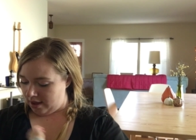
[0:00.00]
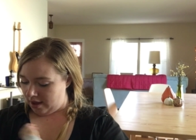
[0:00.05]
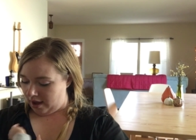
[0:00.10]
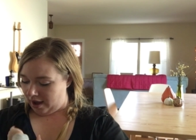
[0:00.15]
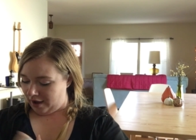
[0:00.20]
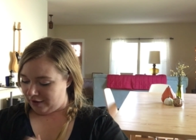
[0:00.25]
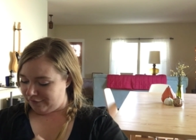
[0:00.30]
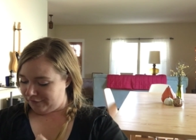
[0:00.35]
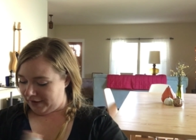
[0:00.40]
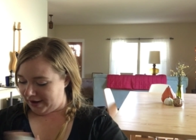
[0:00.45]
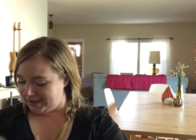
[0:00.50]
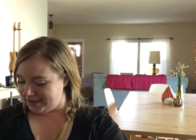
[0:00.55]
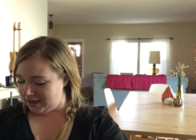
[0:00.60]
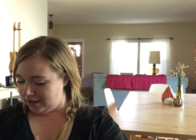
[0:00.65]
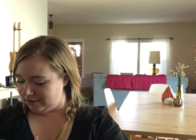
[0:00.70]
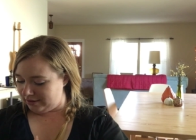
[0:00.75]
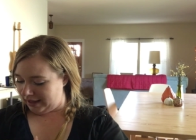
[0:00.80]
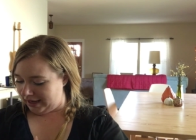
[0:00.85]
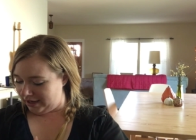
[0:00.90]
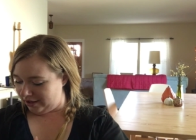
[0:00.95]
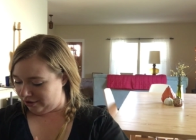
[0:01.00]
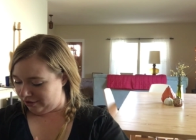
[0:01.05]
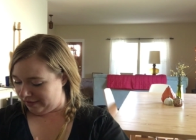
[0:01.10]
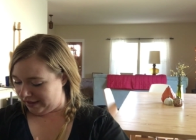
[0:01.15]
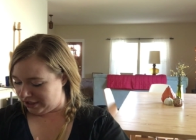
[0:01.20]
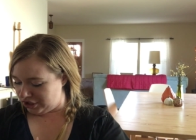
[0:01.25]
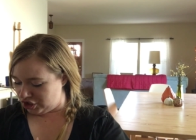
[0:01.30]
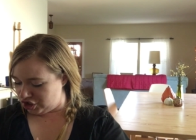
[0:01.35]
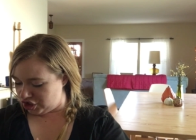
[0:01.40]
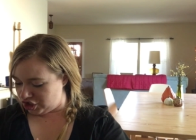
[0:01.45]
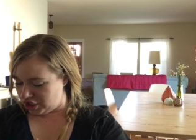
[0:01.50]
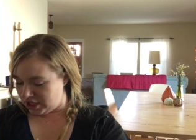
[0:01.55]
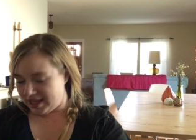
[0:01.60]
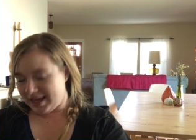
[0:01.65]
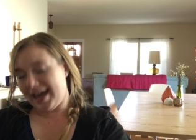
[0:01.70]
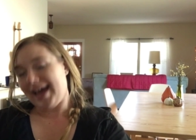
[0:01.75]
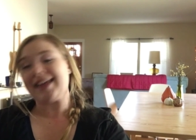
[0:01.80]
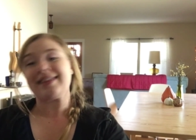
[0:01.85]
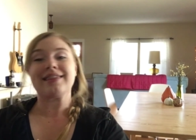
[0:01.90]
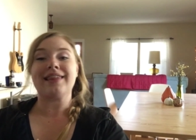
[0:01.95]
I find out later that
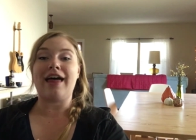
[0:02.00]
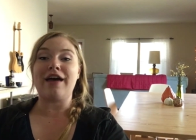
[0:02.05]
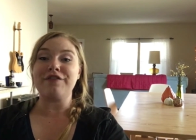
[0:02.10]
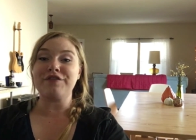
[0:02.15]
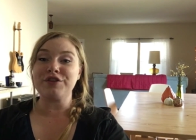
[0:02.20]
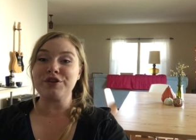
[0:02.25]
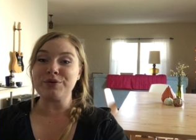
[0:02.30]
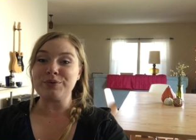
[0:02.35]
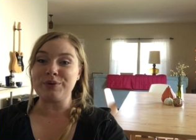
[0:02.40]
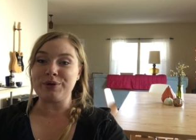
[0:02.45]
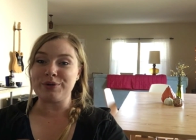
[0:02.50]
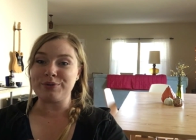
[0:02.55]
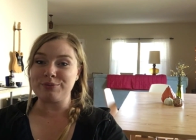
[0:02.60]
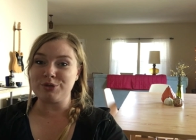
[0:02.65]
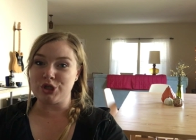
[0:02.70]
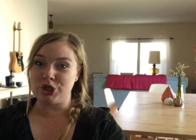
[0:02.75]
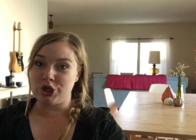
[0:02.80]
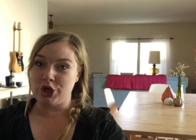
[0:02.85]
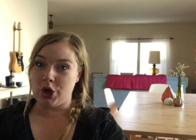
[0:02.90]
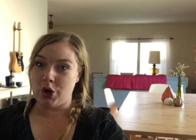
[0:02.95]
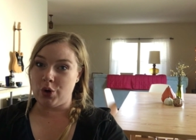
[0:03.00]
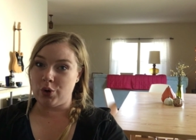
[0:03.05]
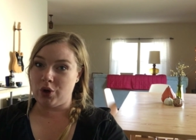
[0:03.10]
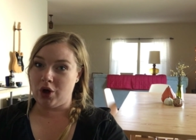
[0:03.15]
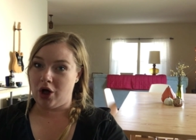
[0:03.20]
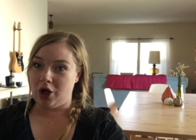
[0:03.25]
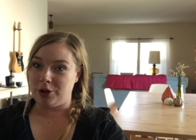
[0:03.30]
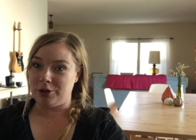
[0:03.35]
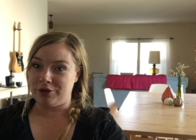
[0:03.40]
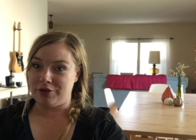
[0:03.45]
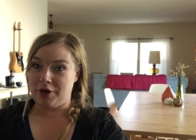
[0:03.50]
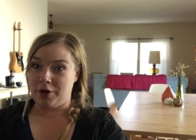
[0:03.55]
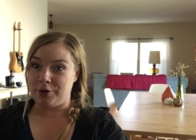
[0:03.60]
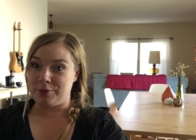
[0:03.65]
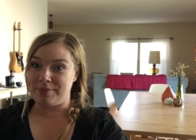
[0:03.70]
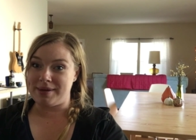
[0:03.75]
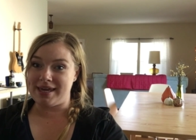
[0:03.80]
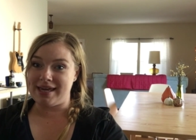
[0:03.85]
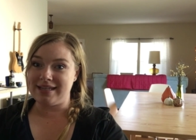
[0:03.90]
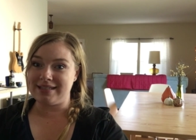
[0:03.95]
she had left the room to go call the
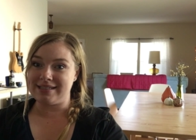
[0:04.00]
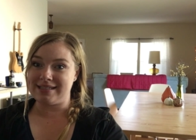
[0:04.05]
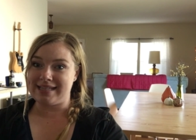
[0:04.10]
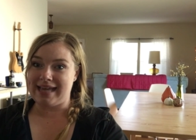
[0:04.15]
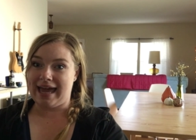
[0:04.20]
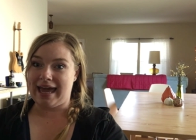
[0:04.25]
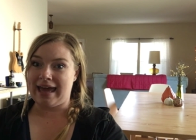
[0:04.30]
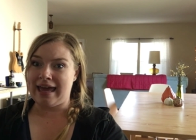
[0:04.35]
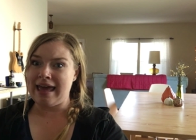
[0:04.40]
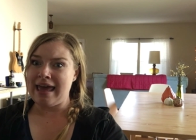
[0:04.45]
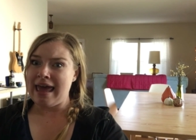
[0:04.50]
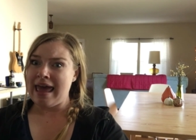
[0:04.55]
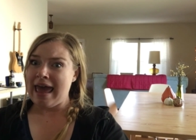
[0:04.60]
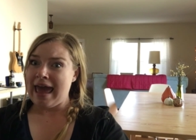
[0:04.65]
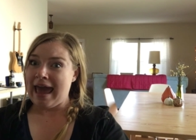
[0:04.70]
OB and say,